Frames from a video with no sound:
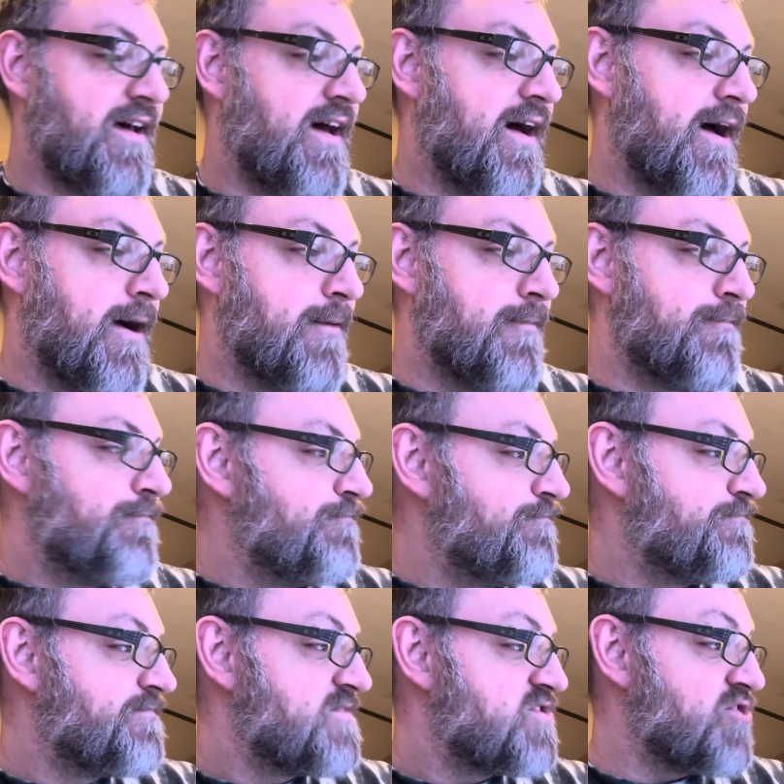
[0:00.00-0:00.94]
um,
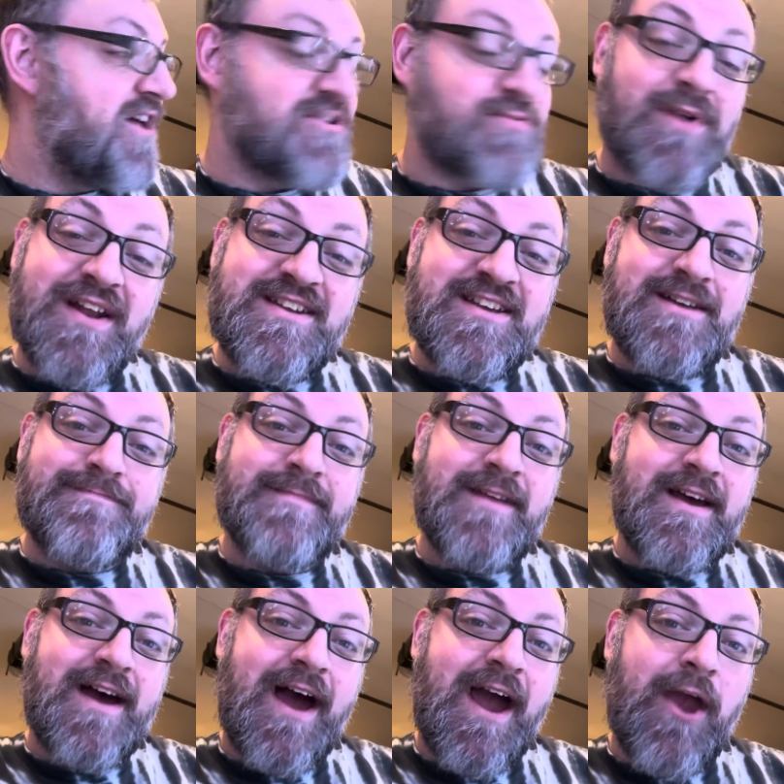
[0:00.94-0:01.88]
so that's what I did.
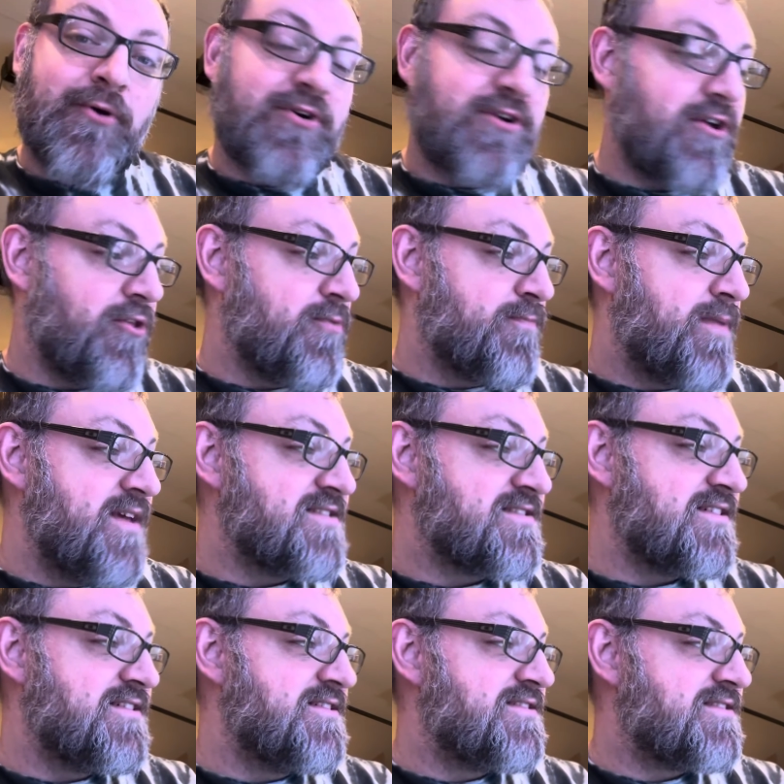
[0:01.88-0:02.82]
I ordered all the
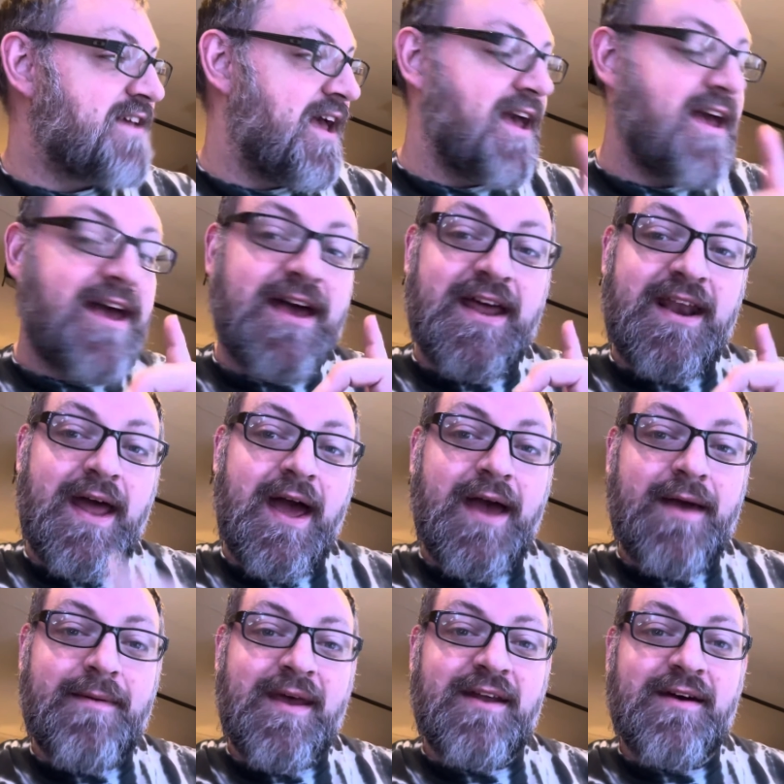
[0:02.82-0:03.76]
pieces and
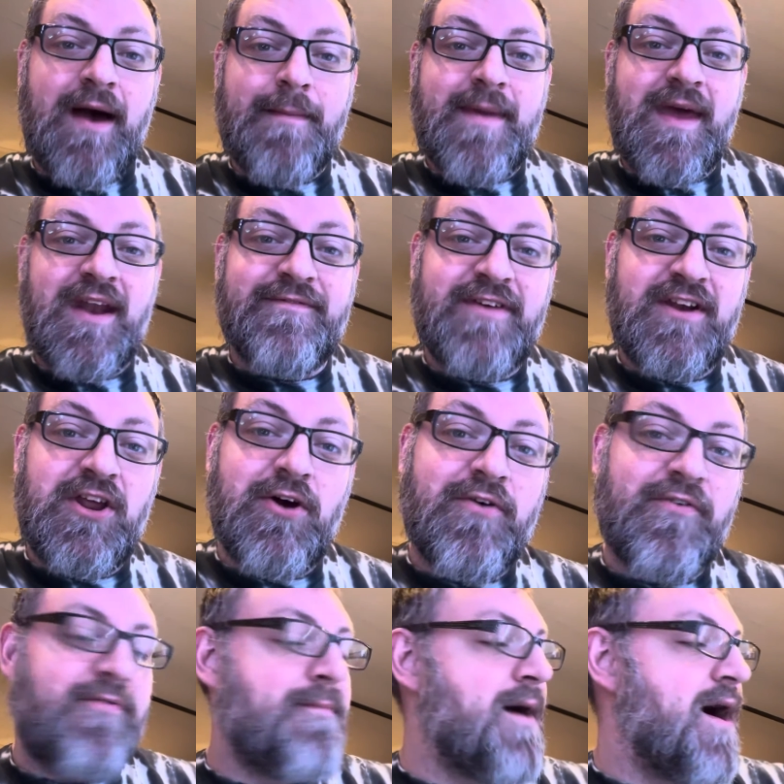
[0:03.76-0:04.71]
I made a, I made a
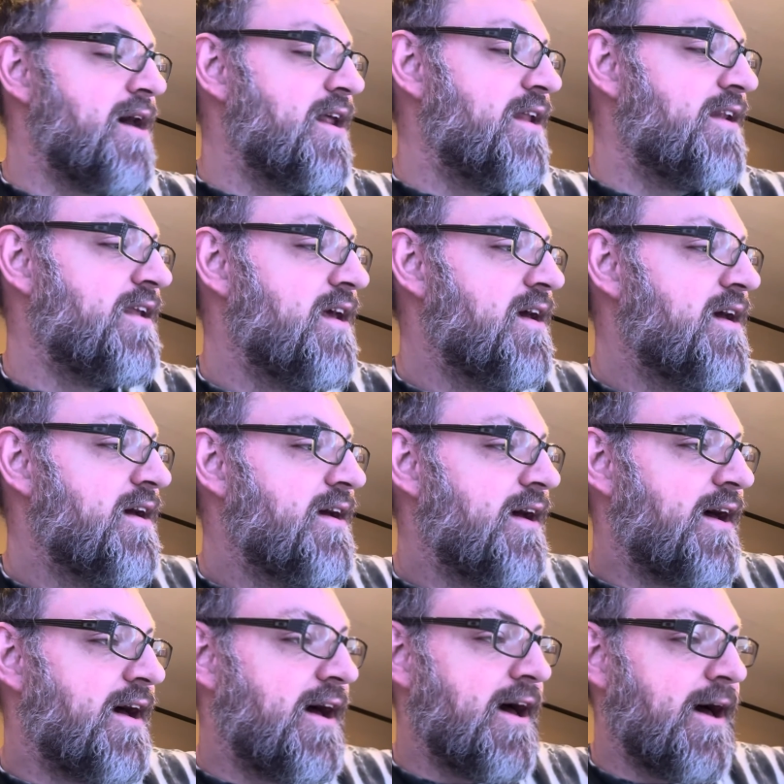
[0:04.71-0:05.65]
video about it.
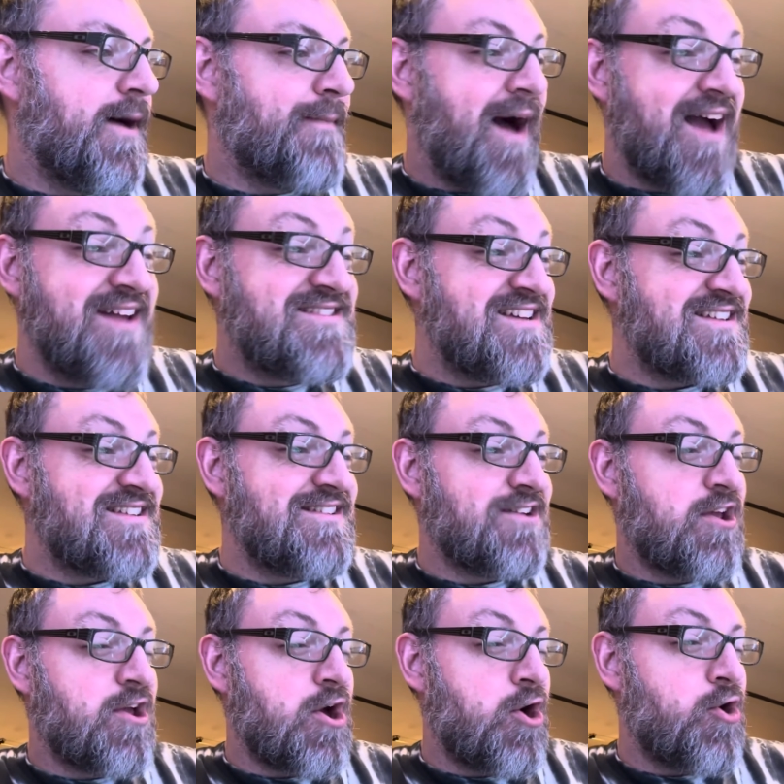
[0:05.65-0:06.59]
Um, I
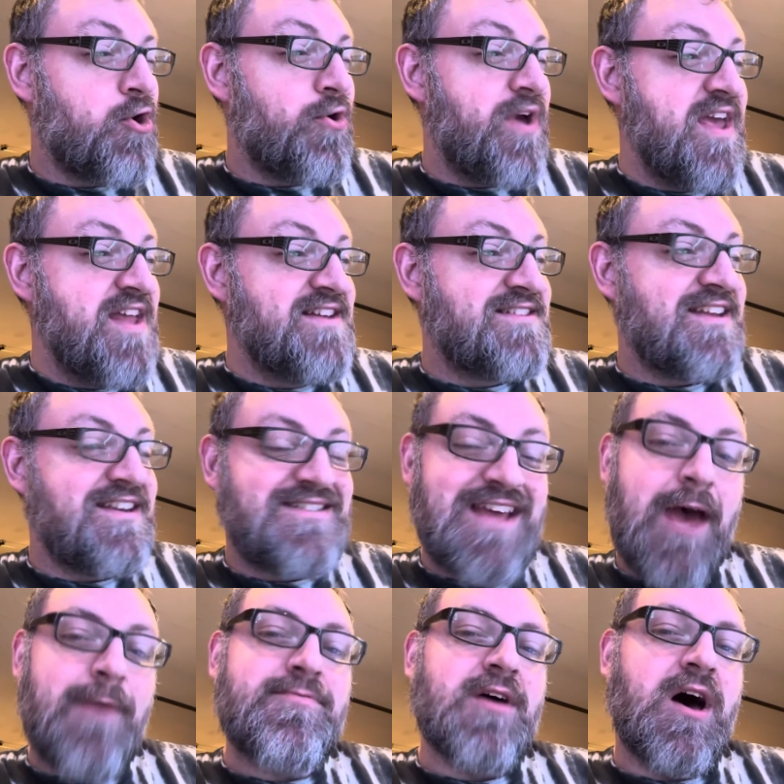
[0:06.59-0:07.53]
didn't go into
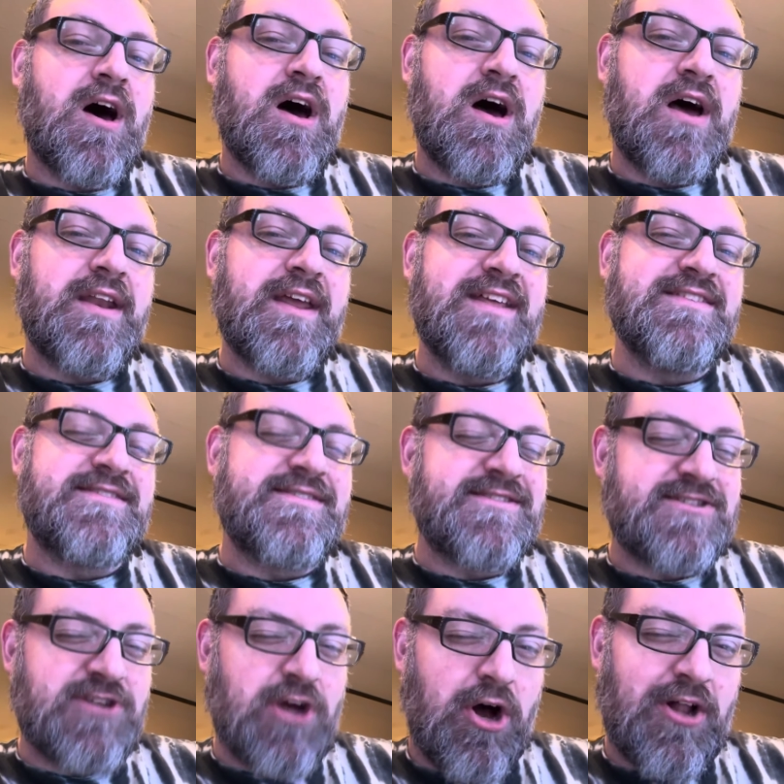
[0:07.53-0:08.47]
depth on
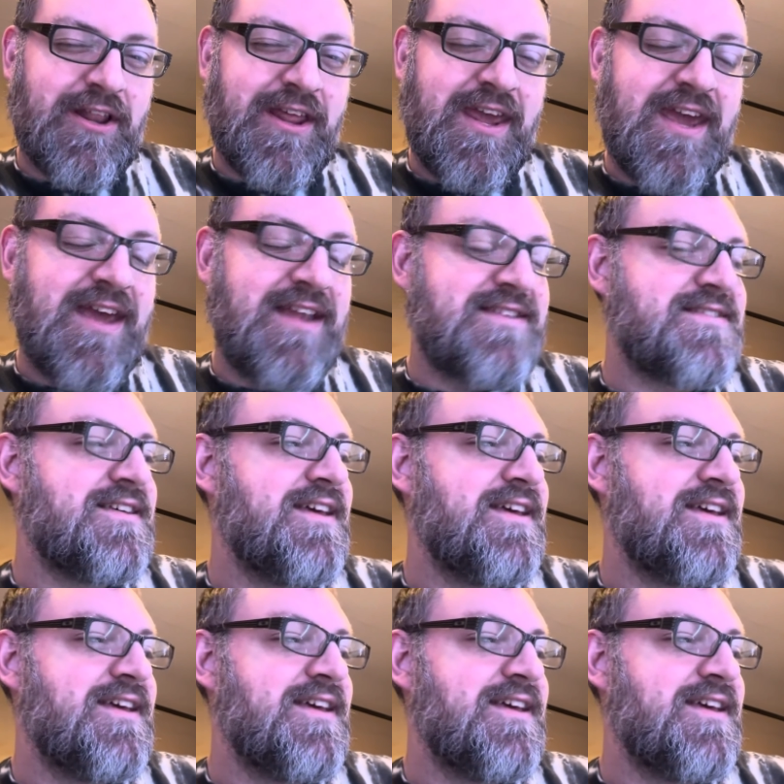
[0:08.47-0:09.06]
installing it,